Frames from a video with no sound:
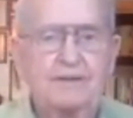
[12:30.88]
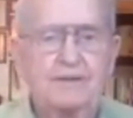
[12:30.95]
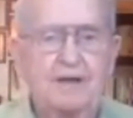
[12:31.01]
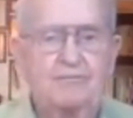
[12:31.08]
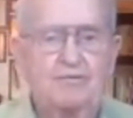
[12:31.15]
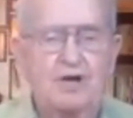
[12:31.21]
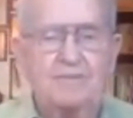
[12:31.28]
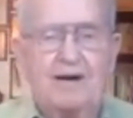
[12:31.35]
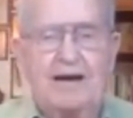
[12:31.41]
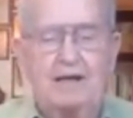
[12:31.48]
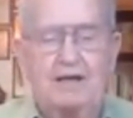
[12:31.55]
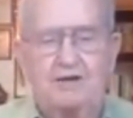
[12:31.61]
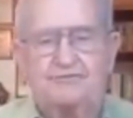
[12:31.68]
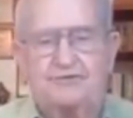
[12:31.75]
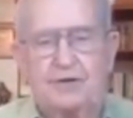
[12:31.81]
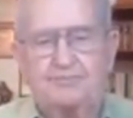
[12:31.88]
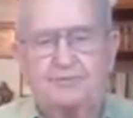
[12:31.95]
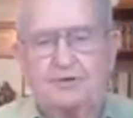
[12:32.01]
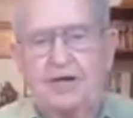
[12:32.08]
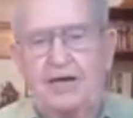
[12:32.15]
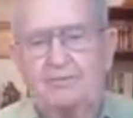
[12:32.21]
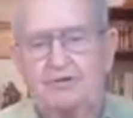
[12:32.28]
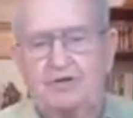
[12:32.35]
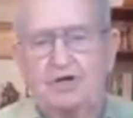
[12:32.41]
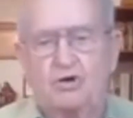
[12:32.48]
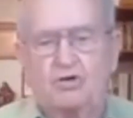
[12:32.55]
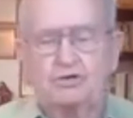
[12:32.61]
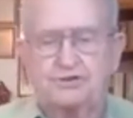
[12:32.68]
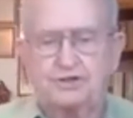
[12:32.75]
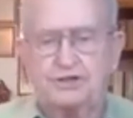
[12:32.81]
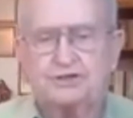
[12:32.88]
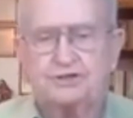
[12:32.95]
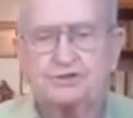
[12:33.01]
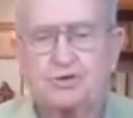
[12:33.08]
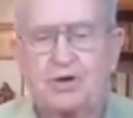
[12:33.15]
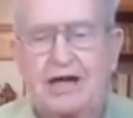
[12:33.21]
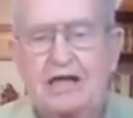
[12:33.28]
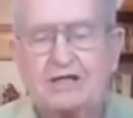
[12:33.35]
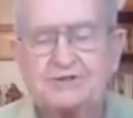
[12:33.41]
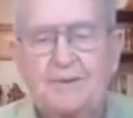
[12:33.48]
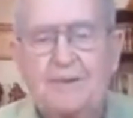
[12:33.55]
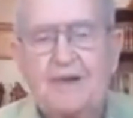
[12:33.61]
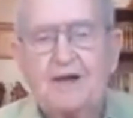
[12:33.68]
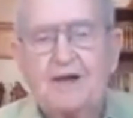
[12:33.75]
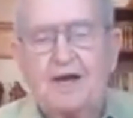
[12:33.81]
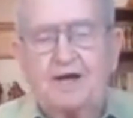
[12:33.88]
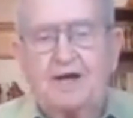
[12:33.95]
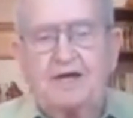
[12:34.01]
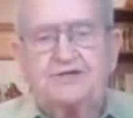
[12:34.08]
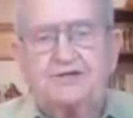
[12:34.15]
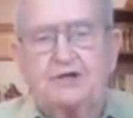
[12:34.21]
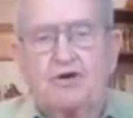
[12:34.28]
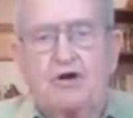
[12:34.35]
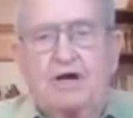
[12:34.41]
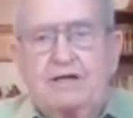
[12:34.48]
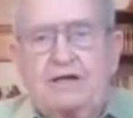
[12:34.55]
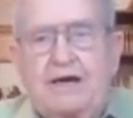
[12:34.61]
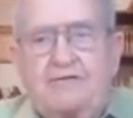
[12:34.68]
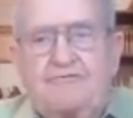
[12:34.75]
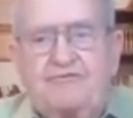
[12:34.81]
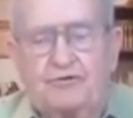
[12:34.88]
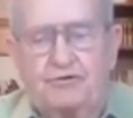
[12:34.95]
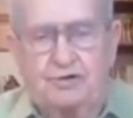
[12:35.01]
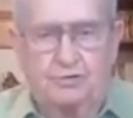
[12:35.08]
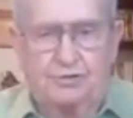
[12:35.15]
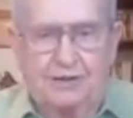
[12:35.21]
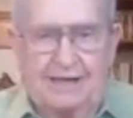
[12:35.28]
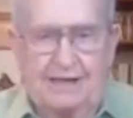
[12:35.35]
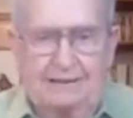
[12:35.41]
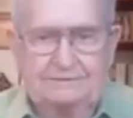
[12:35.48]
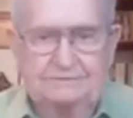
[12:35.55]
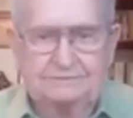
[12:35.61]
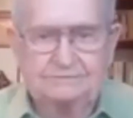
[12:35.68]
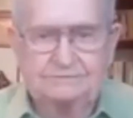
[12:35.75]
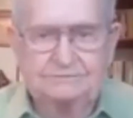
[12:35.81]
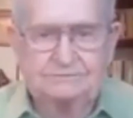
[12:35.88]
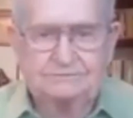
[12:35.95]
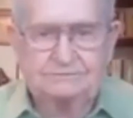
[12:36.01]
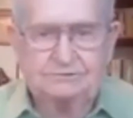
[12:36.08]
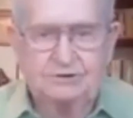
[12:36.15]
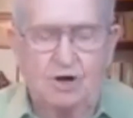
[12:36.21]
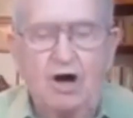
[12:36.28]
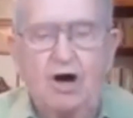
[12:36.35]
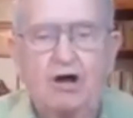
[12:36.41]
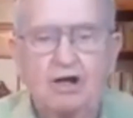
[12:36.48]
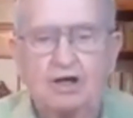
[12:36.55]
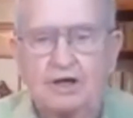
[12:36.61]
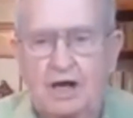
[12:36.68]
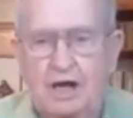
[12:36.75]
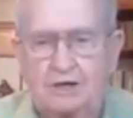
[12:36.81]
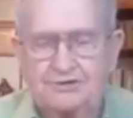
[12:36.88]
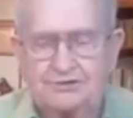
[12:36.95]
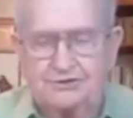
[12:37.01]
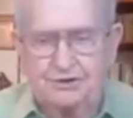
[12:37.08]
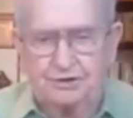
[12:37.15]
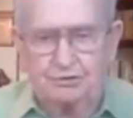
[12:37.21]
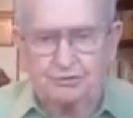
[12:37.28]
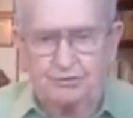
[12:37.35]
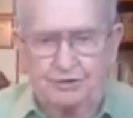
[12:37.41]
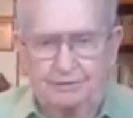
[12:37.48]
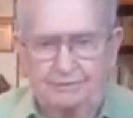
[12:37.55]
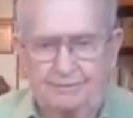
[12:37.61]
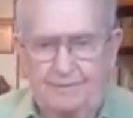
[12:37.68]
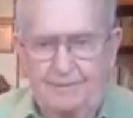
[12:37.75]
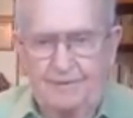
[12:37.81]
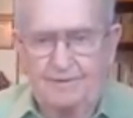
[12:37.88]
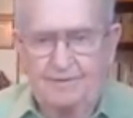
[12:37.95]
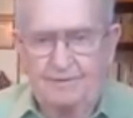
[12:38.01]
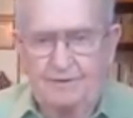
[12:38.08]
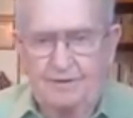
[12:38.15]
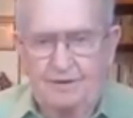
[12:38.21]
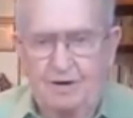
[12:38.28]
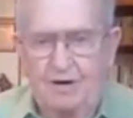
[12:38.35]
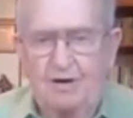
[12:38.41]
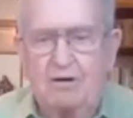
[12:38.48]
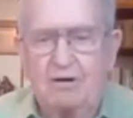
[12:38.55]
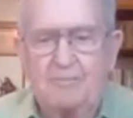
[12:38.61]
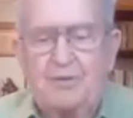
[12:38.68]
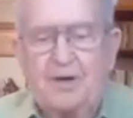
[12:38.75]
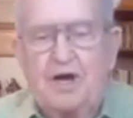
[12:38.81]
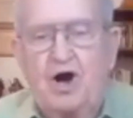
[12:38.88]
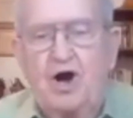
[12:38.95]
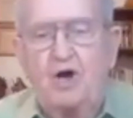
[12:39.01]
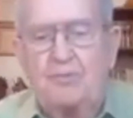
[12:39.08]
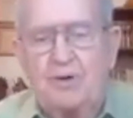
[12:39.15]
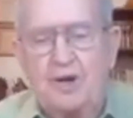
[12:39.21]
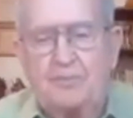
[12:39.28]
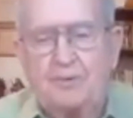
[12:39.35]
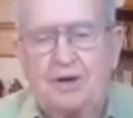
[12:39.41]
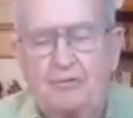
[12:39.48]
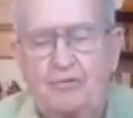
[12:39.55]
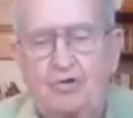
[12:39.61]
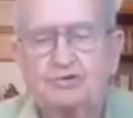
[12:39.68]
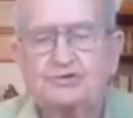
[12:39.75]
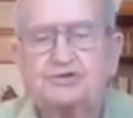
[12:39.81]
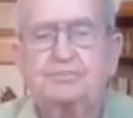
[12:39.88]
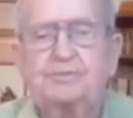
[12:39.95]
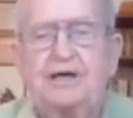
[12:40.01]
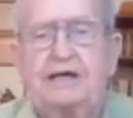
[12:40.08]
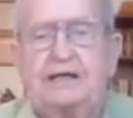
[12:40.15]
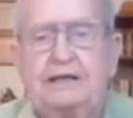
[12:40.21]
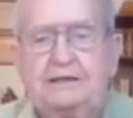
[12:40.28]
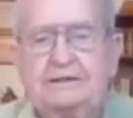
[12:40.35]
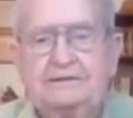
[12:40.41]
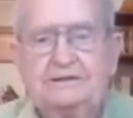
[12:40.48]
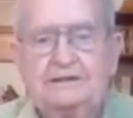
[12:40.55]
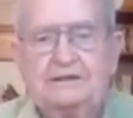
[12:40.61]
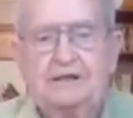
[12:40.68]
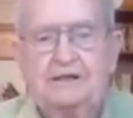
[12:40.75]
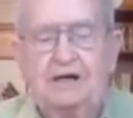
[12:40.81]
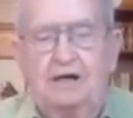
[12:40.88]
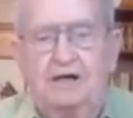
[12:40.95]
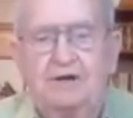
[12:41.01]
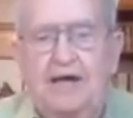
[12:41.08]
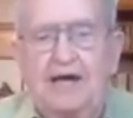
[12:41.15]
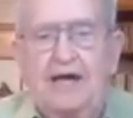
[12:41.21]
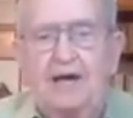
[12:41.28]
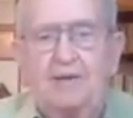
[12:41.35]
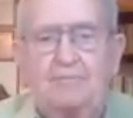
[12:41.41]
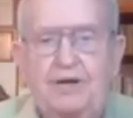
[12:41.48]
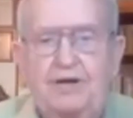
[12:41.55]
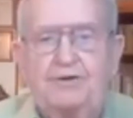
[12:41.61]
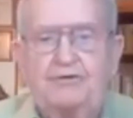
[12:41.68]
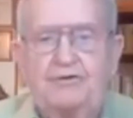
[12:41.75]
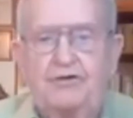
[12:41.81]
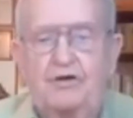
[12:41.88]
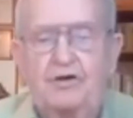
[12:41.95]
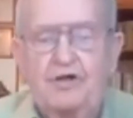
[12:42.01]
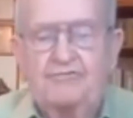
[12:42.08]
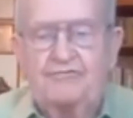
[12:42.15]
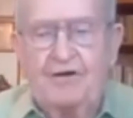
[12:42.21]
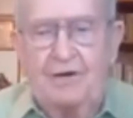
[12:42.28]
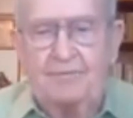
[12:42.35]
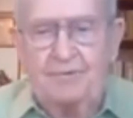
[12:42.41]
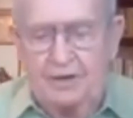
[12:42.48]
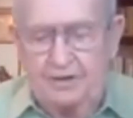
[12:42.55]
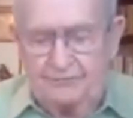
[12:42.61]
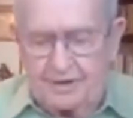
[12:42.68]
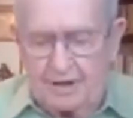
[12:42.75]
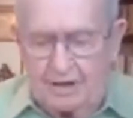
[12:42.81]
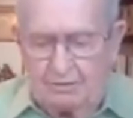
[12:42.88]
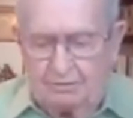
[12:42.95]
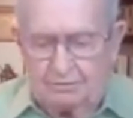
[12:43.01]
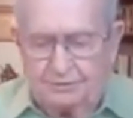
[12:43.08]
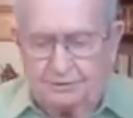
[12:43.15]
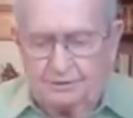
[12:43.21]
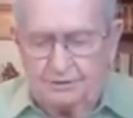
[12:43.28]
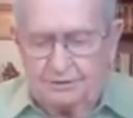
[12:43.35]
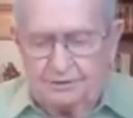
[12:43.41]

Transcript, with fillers: that we might lift up the name of the Lord Jesus Christ, and it's a great day for you and I all of God's children, all, of, all people that wants to be uh, named into the family of God.